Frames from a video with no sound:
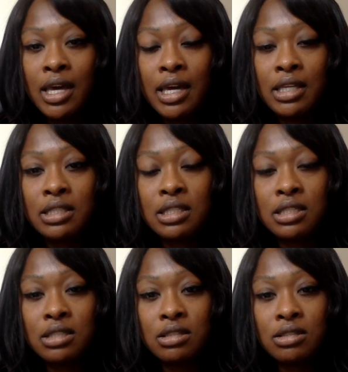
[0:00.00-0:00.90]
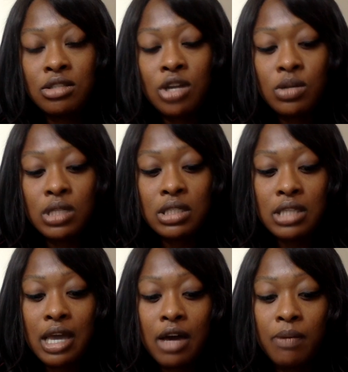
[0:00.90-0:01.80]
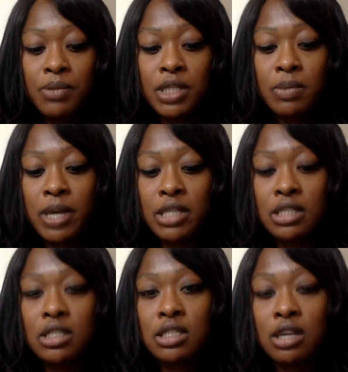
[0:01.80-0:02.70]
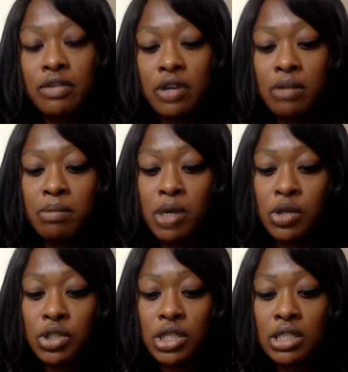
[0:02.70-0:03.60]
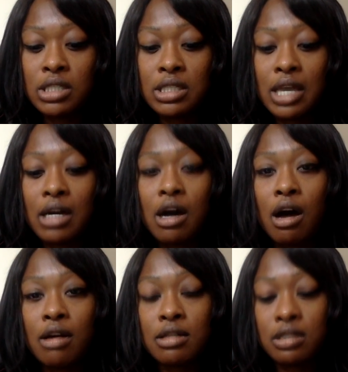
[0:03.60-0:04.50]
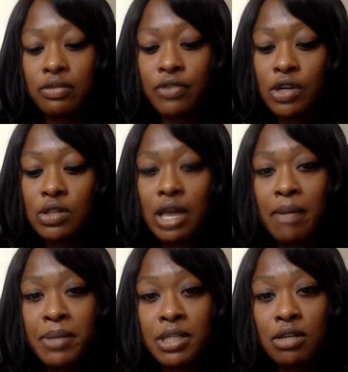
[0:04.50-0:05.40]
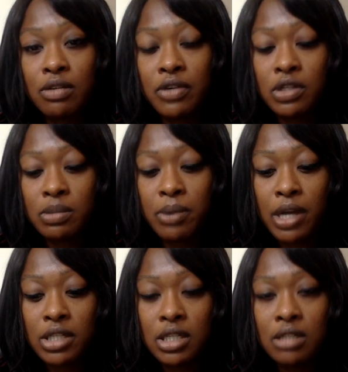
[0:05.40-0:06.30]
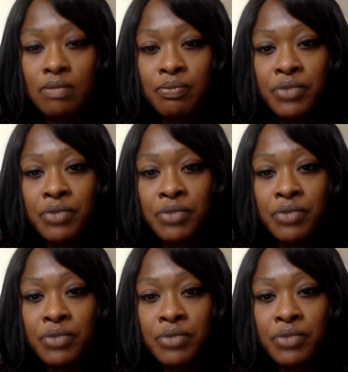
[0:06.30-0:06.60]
It's chosen to help this patient discover emotions that caused the first episode of her depression